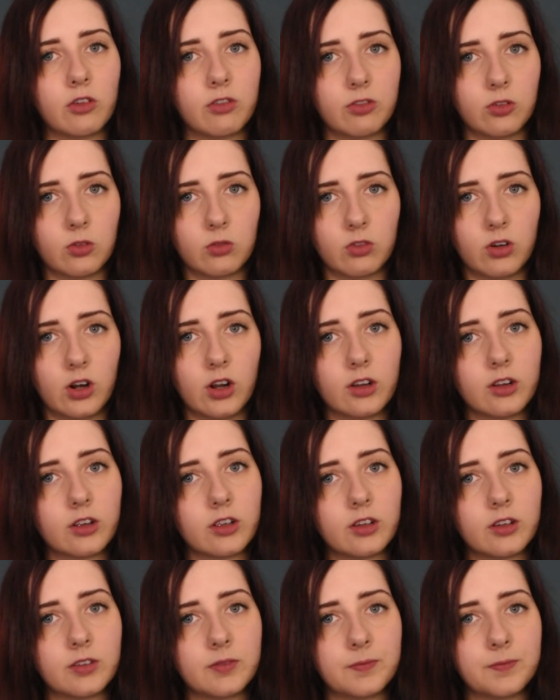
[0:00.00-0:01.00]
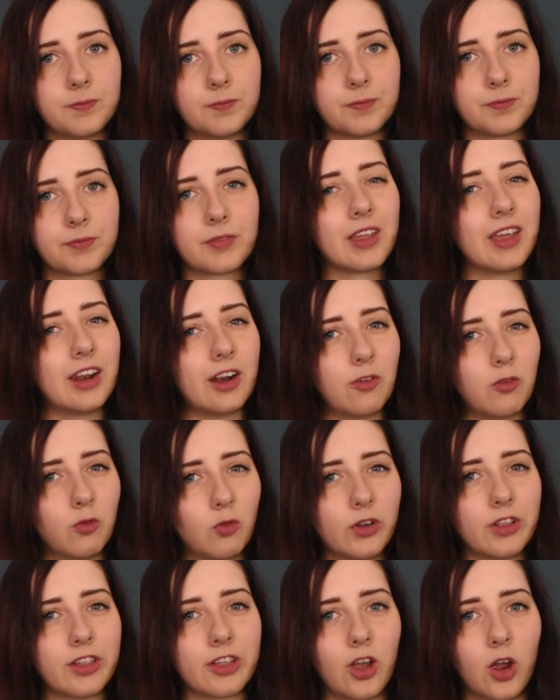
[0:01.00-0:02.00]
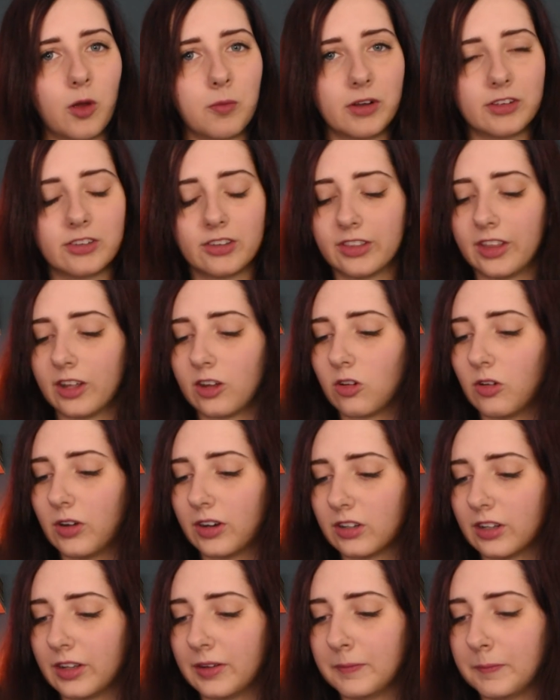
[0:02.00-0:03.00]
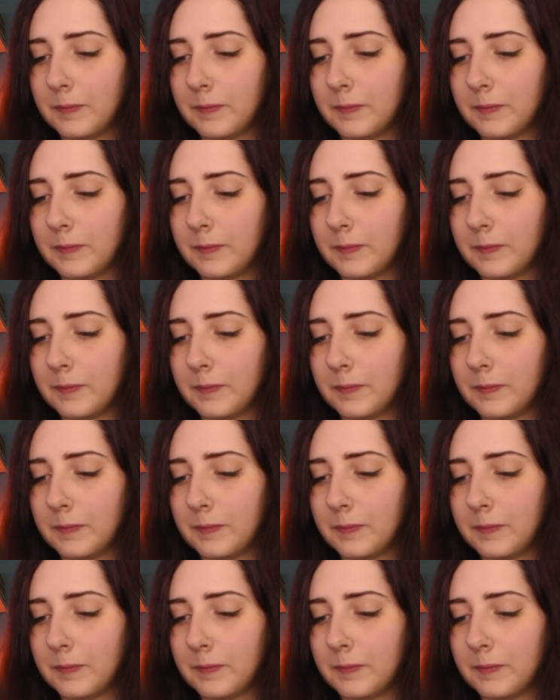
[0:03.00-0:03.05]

Fuvrak. And I really hope I said that correctly.